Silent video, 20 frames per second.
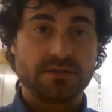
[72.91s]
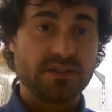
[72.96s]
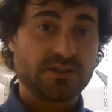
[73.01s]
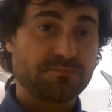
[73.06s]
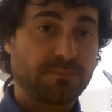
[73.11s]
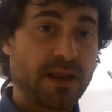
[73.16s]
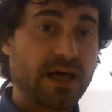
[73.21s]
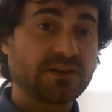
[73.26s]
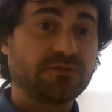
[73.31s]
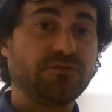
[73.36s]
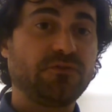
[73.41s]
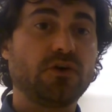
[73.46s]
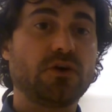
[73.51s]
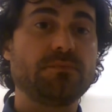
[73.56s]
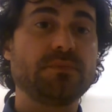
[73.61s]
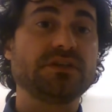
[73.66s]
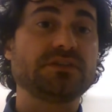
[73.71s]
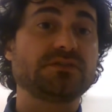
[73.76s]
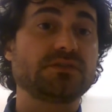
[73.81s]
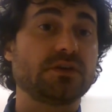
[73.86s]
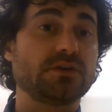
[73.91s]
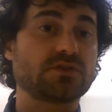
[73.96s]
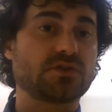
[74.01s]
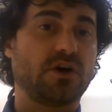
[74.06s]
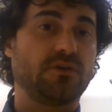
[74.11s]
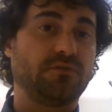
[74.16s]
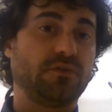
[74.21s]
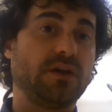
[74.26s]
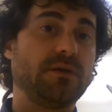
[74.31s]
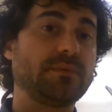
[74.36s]
This platform is
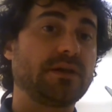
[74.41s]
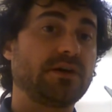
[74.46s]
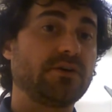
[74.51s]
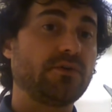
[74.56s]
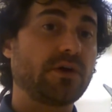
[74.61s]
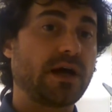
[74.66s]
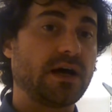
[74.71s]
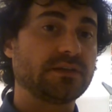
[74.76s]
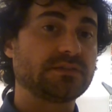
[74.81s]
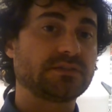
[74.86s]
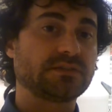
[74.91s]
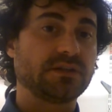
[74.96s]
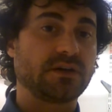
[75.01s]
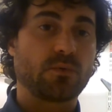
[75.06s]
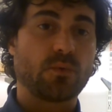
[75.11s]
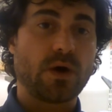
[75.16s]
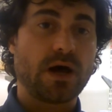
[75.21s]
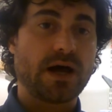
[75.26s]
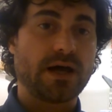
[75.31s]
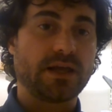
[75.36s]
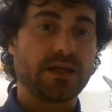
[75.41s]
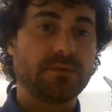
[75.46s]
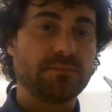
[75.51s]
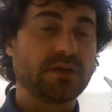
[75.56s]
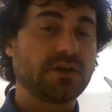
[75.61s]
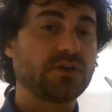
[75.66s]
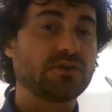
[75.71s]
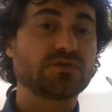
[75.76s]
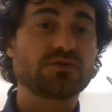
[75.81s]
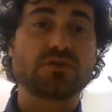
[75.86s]
Drosophila melanogaster. Why?
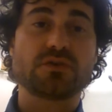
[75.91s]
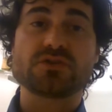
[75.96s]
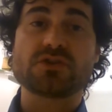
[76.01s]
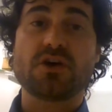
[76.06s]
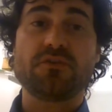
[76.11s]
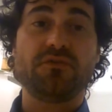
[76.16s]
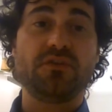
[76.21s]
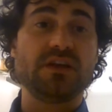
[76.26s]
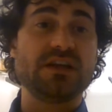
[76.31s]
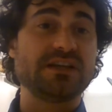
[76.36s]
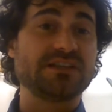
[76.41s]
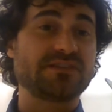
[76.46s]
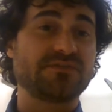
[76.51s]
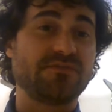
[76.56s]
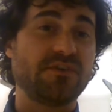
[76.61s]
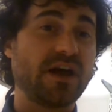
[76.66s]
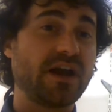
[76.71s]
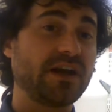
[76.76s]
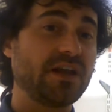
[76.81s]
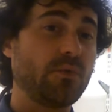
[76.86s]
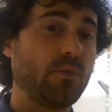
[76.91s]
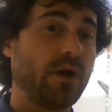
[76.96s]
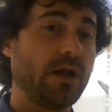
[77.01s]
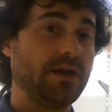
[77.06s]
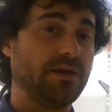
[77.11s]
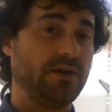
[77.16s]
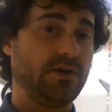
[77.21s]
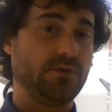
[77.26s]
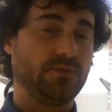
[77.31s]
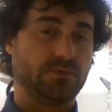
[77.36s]
Because Drosophila is very
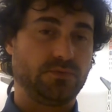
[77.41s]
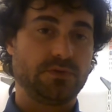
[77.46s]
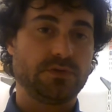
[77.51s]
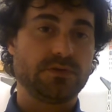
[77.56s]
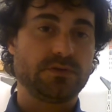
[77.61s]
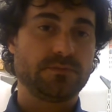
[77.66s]
well known.